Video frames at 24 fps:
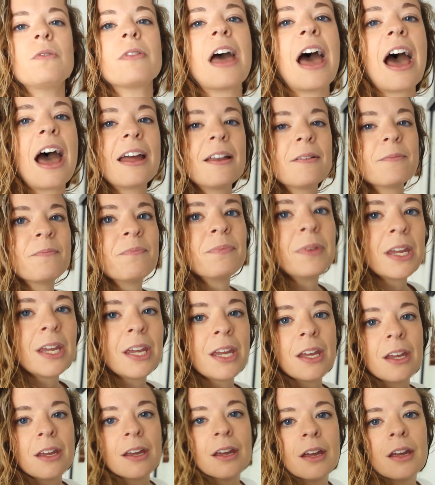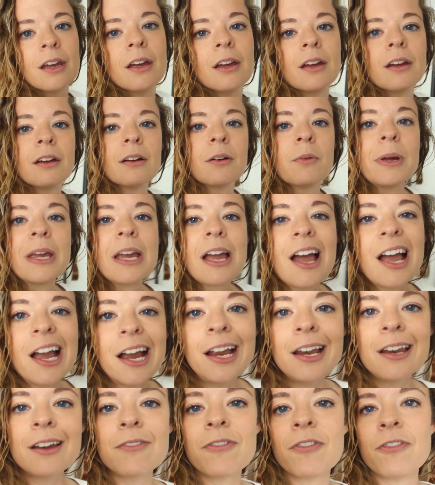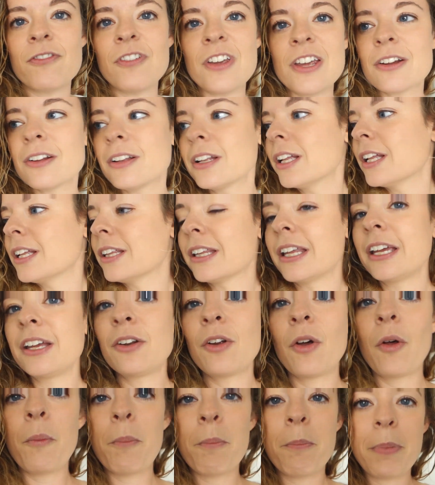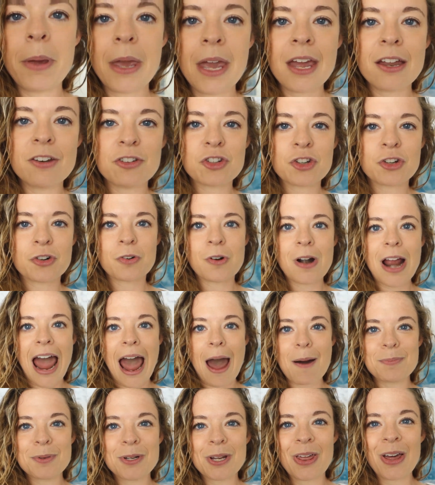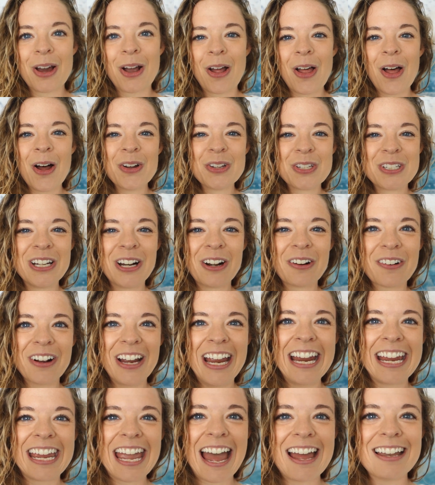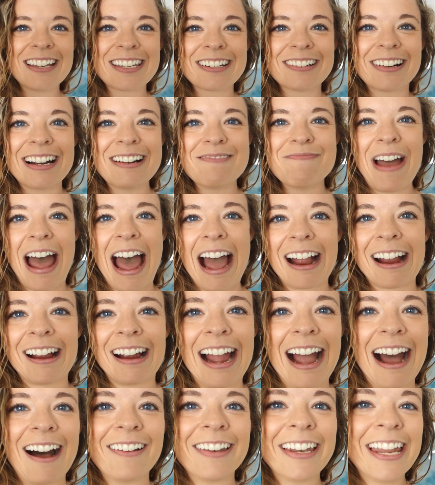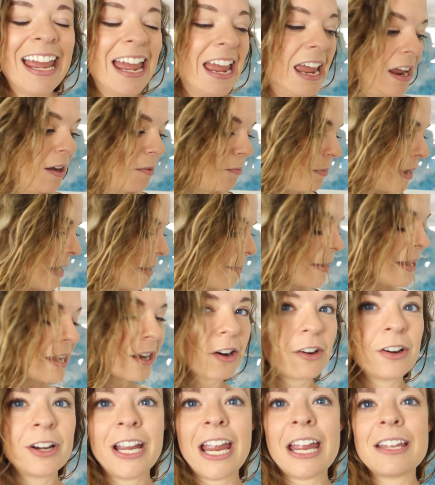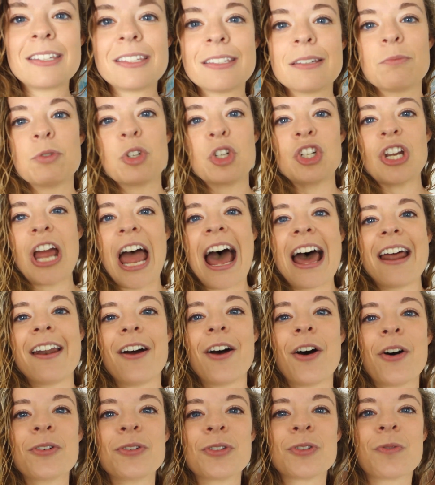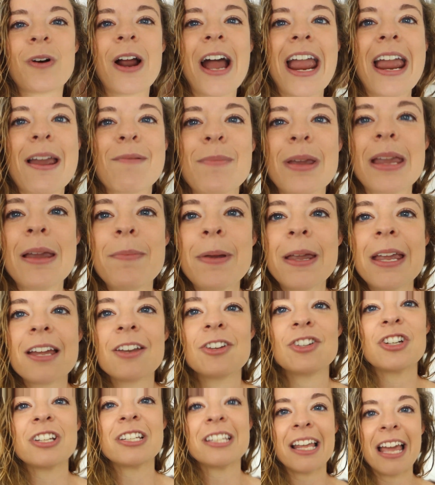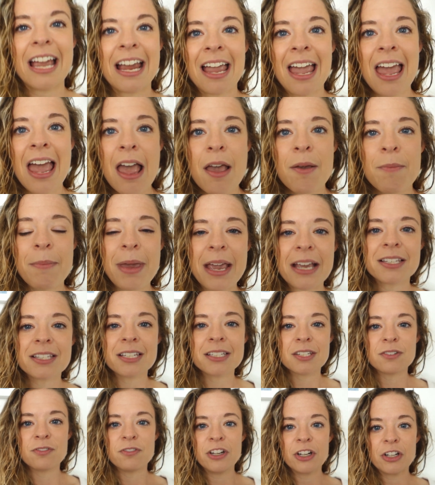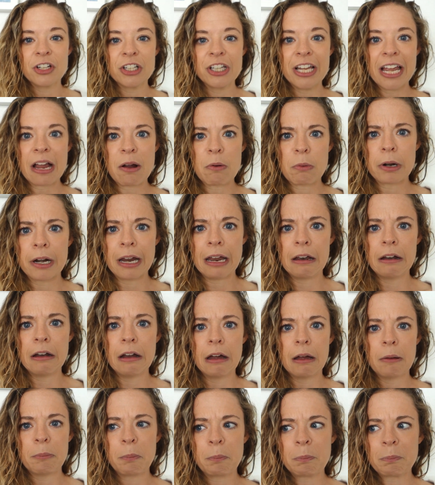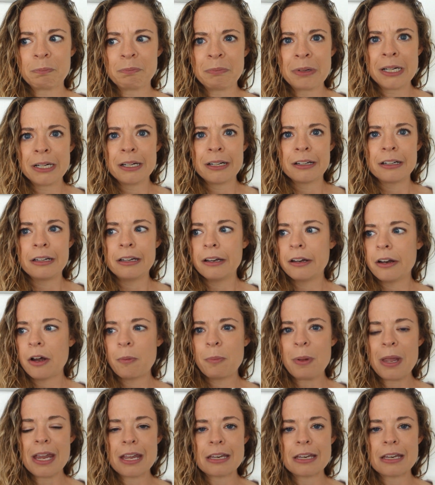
that, we kind of feel a little bit trapped the closer we get to our background. Maybe it creates some shadows, right? Maybe it just like makes us feel like we're in a, being